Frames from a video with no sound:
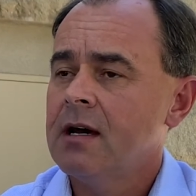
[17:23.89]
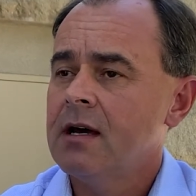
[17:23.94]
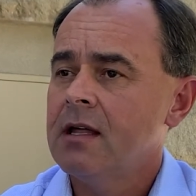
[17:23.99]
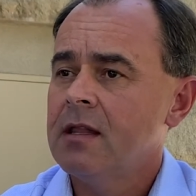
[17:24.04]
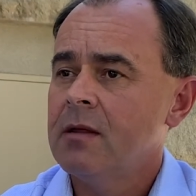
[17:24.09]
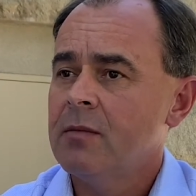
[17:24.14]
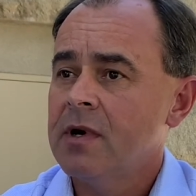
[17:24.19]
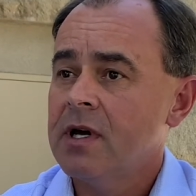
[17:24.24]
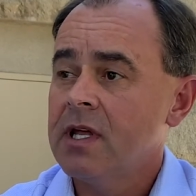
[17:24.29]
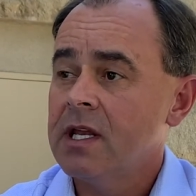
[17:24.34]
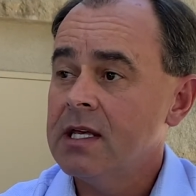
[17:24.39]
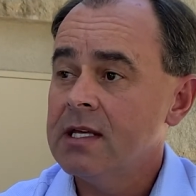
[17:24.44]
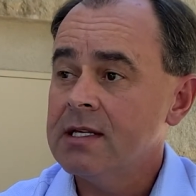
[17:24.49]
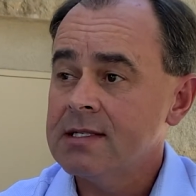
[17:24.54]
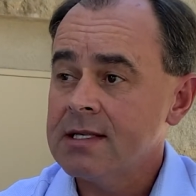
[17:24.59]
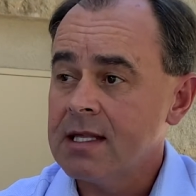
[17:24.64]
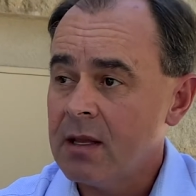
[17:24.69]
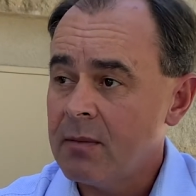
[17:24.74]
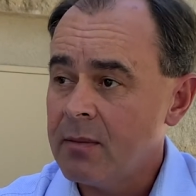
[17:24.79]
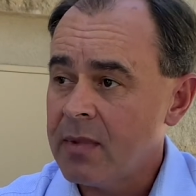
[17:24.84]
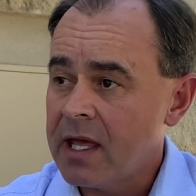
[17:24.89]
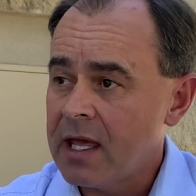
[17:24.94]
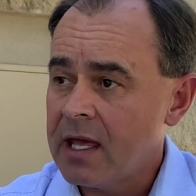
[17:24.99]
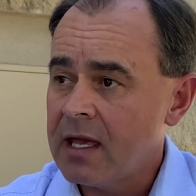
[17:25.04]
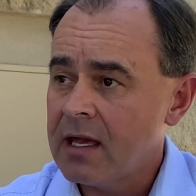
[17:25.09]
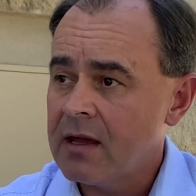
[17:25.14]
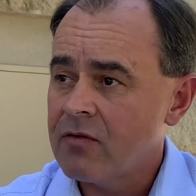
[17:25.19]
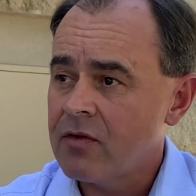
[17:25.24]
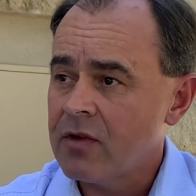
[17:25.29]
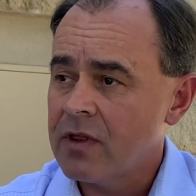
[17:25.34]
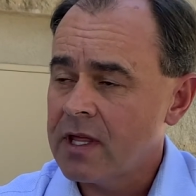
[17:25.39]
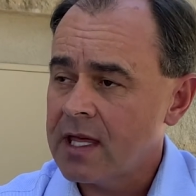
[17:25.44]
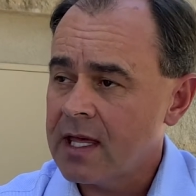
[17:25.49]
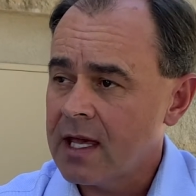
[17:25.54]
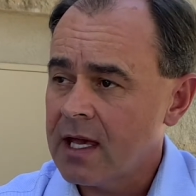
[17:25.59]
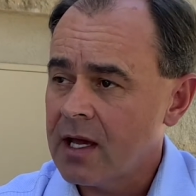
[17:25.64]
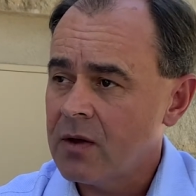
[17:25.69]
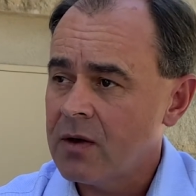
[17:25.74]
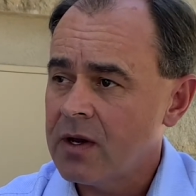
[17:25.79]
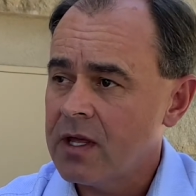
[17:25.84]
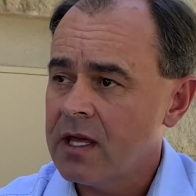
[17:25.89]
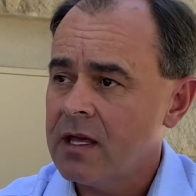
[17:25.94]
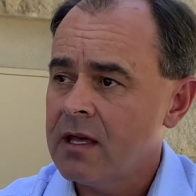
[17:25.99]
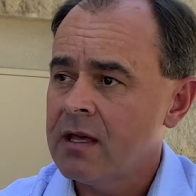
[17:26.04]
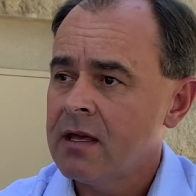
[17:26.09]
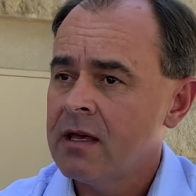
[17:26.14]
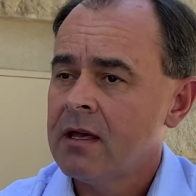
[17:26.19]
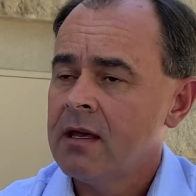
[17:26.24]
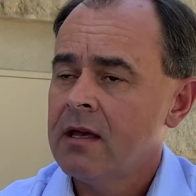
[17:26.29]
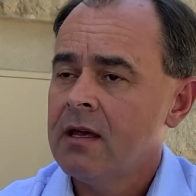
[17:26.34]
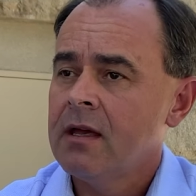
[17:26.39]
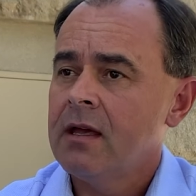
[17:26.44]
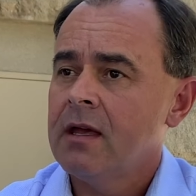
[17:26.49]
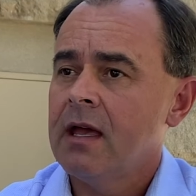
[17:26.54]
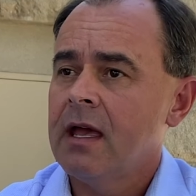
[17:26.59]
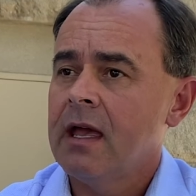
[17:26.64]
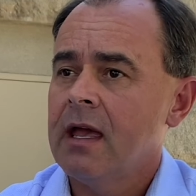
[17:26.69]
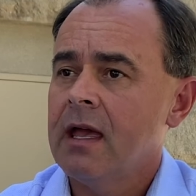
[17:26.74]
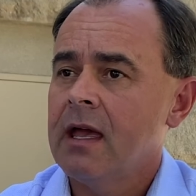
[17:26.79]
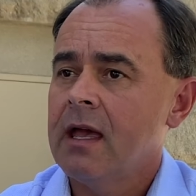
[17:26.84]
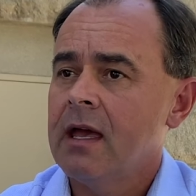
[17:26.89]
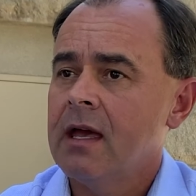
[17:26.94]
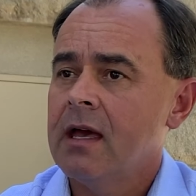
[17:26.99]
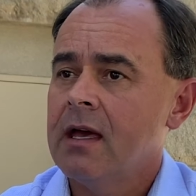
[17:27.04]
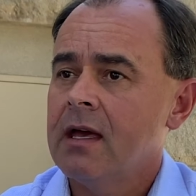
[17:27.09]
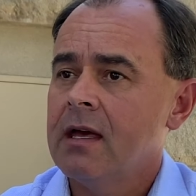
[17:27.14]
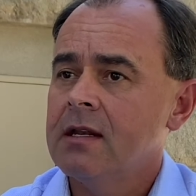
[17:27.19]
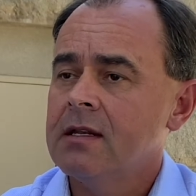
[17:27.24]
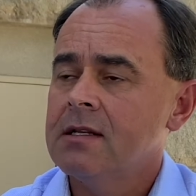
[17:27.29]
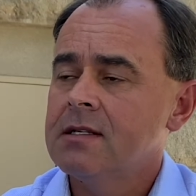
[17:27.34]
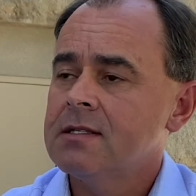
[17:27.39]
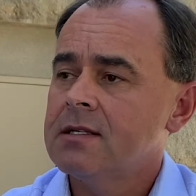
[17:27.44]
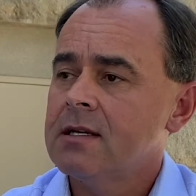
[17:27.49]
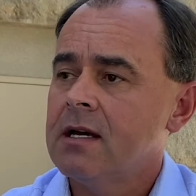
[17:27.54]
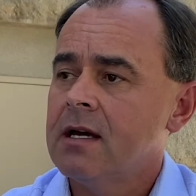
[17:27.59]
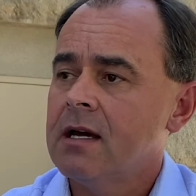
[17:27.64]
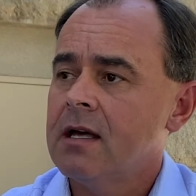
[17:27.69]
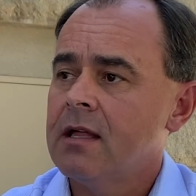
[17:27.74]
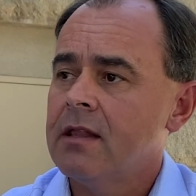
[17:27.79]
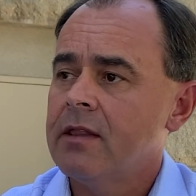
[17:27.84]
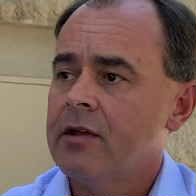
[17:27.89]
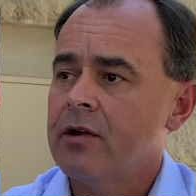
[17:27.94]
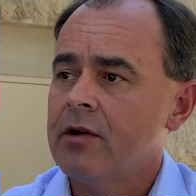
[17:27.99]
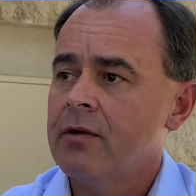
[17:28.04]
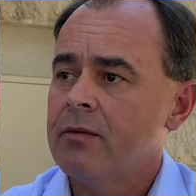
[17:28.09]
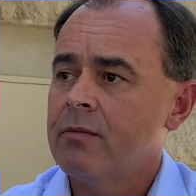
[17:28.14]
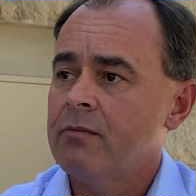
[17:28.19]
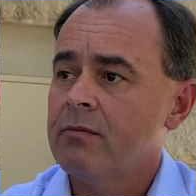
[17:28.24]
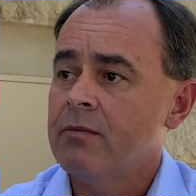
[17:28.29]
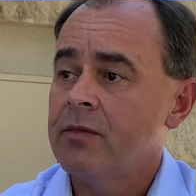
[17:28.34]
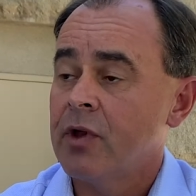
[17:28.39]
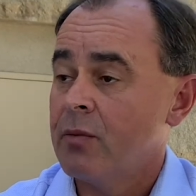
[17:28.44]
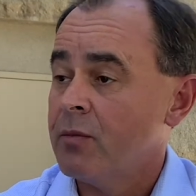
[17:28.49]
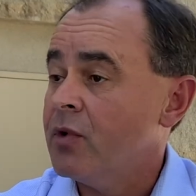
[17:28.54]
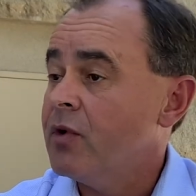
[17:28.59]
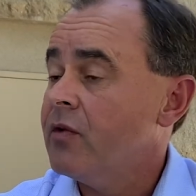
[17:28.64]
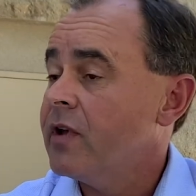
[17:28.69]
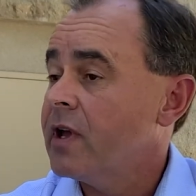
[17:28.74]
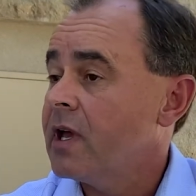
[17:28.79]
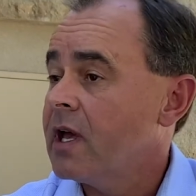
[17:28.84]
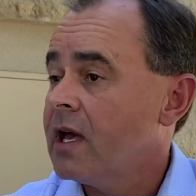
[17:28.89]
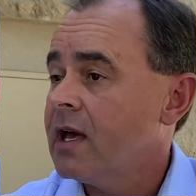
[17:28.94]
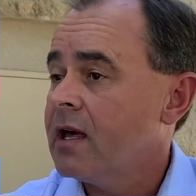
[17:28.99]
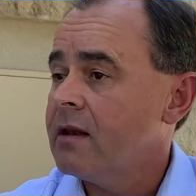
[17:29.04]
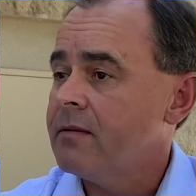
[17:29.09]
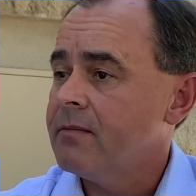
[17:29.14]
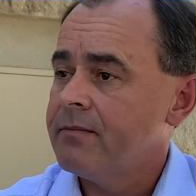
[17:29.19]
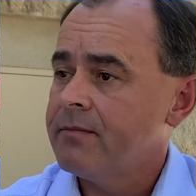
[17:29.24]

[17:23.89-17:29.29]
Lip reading: The money is in the bank for the county, and they're moving ahead.